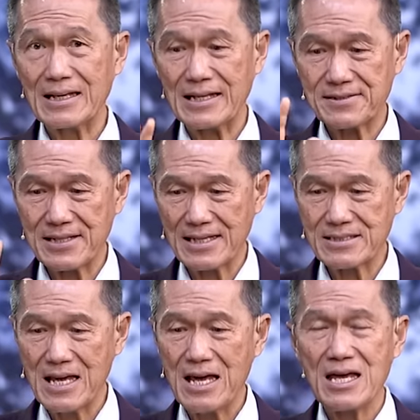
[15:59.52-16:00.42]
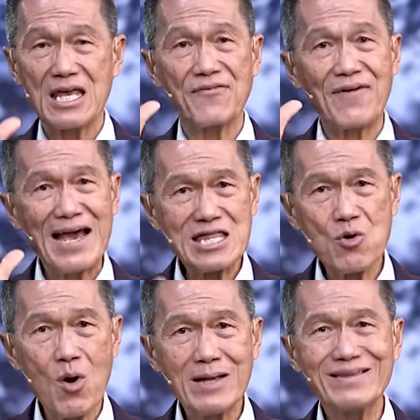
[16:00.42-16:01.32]
It says, if
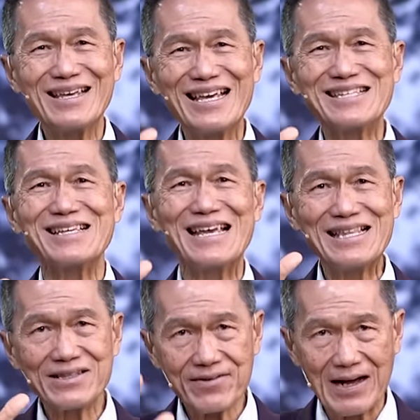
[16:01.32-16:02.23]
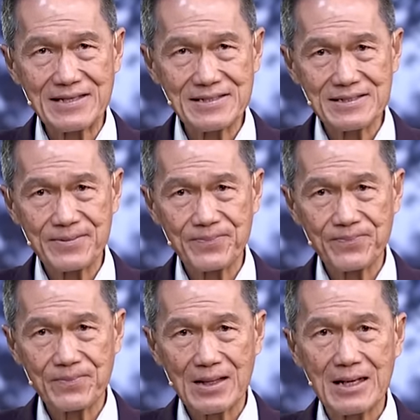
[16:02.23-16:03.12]
anyone is in Christ,
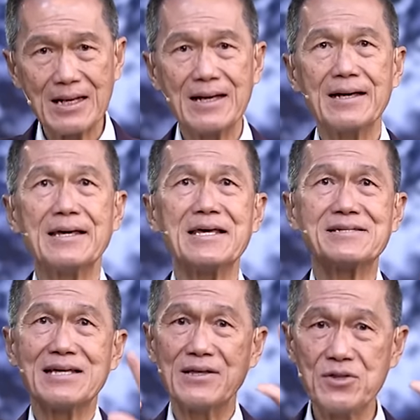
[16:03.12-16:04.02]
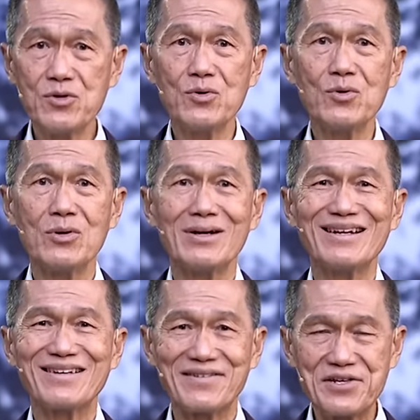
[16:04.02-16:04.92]
he is a new
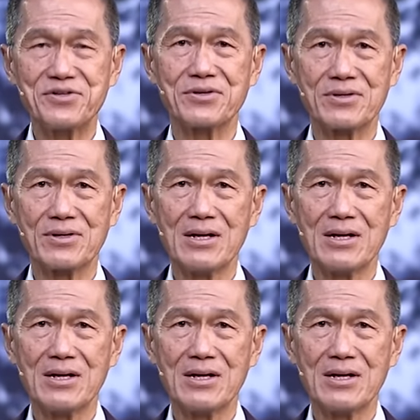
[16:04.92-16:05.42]
creature.